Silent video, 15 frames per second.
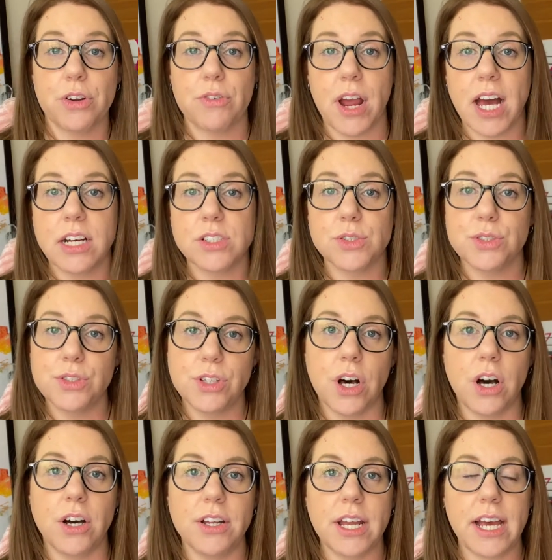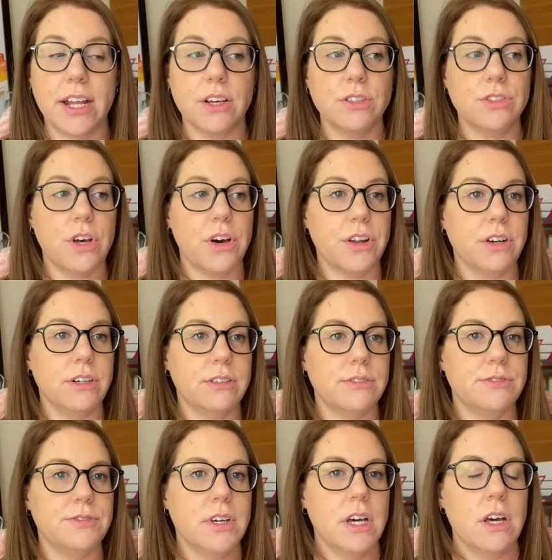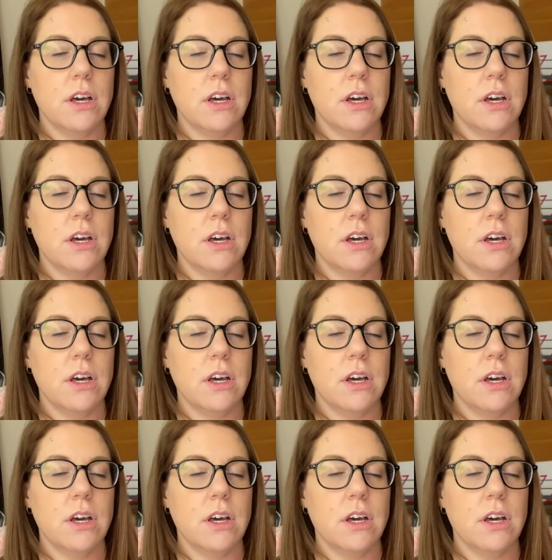around a lot, and a lot of